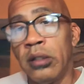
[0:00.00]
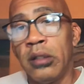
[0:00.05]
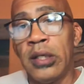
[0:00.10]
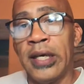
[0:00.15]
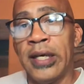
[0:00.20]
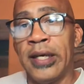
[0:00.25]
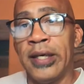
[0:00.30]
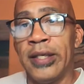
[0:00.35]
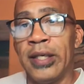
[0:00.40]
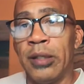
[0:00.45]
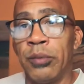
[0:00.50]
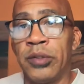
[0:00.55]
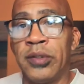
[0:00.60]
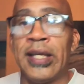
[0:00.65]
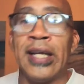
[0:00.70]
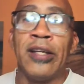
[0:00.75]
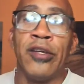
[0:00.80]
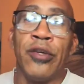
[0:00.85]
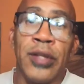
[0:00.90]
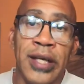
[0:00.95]
and it would
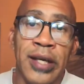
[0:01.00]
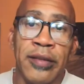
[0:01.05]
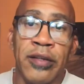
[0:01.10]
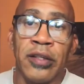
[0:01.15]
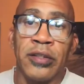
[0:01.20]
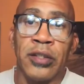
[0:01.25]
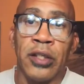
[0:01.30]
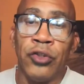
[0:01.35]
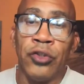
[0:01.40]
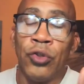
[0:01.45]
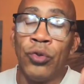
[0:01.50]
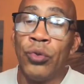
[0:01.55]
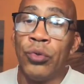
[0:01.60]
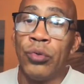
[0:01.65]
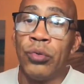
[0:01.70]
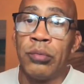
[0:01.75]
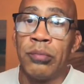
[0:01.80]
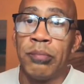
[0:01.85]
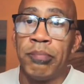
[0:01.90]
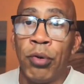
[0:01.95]
tell you that there's a new
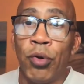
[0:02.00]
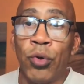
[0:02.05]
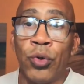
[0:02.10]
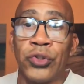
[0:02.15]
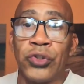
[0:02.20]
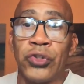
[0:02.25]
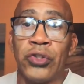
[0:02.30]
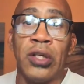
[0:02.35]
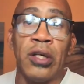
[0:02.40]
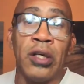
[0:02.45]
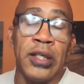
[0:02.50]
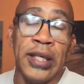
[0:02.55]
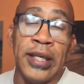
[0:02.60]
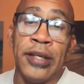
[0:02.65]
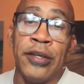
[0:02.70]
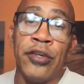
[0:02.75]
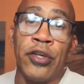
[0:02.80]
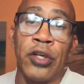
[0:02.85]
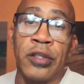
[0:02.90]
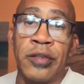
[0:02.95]
post in
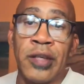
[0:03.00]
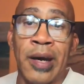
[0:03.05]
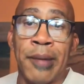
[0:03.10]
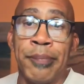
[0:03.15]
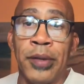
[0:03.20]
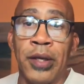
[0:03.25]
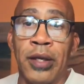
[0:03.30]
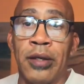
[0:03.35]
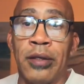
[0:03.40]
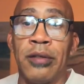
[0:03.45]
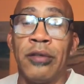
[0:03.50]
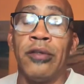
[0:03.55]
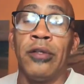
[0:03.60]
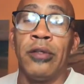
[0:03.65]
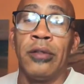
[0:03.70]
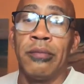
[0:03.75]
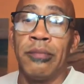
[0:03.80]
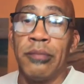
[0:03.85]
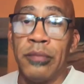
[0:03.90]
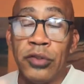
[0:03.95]
your topic,
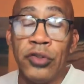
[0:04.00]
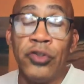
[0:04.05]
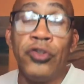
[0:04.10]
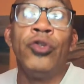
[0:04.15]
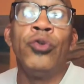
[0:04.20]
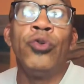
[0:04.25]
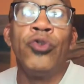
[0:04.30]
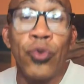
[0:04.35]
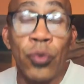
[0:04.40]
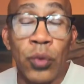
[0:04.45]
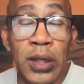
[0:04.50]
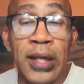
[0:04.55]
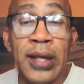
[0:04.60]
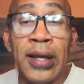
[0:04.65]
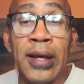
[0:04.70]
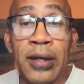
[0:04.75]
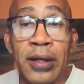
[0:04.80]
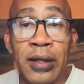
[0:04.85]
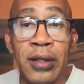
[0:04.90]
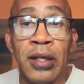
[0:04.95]
usually
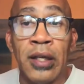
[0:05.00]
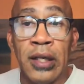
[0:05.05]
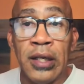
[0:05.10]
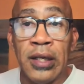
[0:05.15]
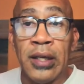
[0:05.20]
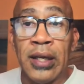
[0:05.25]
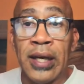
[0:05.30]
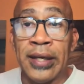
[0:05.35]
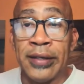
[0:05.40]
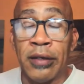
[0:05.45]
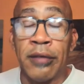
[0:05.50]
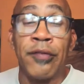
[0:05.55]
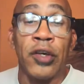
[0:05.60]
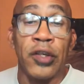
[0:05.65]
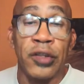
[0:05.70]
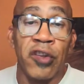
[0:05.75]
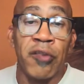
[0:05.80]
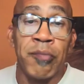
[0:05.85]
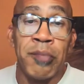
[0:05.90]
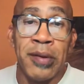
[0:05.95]
an
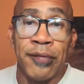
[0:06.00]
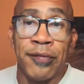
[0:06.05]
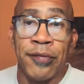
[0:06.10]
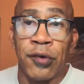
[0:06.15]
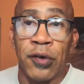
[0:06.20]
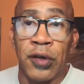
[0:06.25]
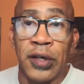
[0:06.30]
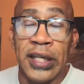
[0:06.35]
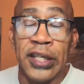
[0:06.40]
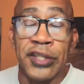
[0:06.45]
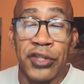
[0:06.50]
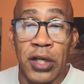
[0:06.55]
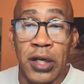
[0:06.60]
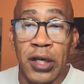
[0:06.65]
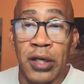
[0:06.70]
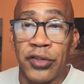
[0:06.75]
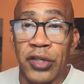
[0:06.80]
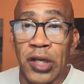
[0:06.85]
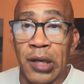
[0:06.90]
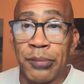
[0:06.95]
advertisement for an HR
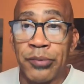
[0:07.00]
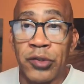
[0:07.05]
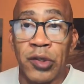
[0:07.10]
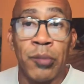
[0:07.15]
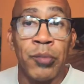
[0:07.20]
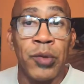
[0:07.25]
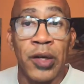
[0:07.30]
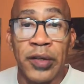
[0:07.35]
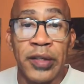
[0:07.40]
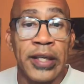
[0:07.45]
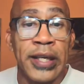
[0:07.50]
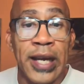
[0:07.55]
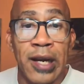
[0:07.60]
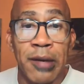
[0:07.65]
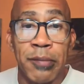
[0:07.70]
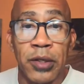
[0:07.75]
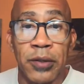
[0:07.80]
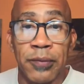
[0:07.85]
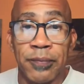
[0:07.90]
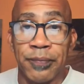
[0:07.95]
job somewhere in the
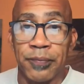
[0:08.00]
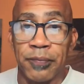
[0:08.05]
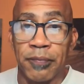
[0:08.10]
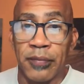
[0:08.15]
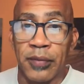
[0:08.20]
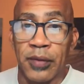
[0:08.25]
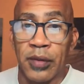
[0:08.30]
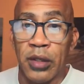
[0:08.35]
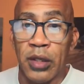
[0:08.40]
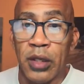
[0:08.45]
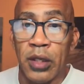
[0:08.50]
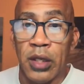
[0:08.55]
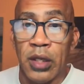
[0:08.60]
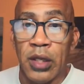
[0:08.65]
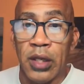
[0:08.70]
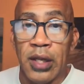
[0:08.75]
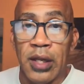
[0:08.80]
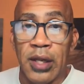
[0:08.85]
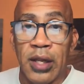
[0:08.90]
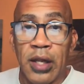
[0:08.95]
Caribbean.
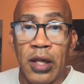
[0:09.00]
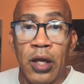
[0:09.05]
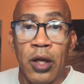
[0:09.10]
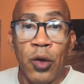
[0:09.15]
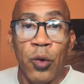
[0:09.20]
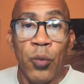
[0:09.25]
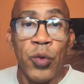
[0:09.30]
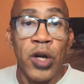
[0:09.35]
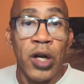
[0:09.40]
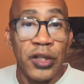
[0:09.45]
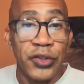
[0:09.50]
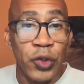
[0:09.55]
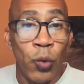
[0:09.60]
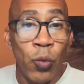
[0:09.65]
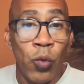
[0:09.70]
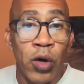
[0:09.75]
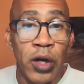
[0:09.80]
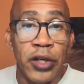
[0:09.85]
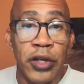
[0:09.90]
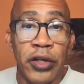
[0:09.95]
We also
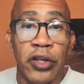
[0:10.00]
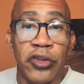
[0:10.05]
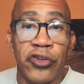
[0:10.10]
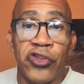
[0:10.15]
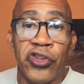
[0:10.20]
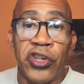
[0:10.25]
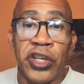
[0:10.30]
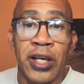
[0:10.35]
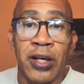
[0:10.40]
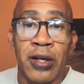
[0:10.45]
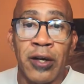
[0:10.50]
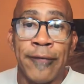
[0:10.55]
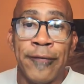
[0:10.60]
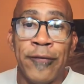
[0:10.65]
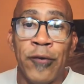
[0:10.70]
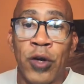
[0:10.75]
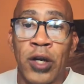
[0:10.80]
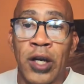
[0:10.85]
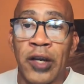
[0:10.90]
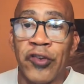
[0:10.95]
want you to share a
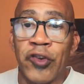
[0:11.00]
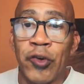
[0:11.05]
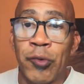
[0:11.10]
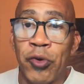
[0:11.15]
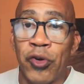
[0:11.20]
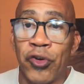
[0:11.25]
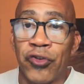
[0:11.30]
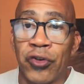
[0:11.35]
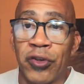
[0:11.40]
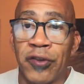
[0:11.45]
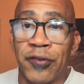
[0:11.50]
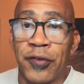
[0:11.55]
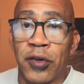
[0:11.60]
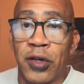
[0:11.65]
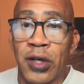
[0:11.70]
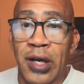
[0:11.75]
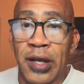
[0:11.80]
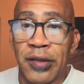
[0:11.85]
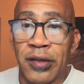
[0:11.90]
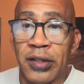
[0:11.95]
few contributions for
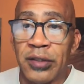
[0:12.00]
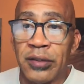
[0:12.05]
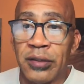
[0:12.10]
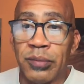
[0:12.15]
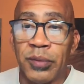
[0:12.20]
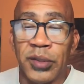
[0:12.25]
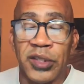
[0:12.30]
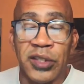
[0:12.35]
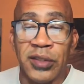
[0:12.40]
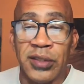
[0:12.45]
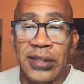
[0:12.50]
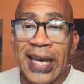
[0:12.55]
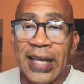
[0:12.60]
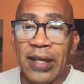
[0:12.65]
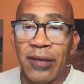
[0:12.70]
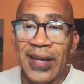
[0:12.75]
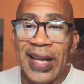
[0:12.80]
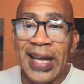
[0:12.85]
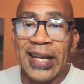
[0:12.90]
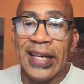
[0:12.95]
others, which is kind
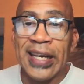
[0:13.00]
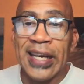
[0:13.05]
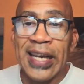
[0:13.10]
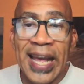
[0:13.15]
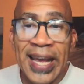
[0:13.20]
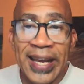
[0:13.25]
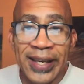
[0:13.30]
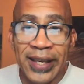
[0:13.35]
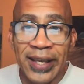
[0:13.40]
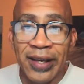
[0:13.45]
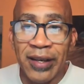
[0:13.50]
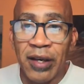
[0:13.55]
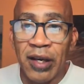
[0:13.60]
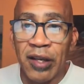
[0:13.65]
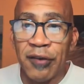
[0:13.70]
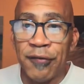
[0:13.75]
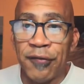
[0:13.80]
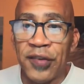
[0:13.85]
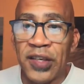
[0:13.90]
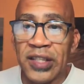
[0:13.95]
of like liking
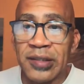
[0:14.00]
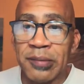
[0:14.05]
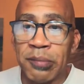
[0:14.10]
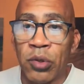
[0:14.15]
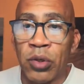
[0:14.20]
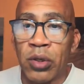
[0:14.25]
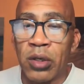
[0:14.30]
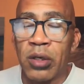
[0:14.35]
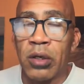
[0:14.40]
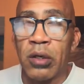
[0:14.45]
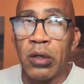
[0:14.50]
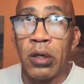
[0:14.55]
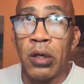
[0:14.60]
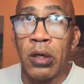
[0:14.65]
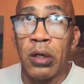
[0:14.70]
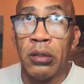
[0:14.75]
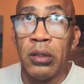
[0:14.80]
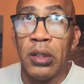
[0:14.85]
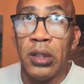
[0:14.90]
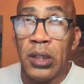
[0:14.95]
on Facebook, or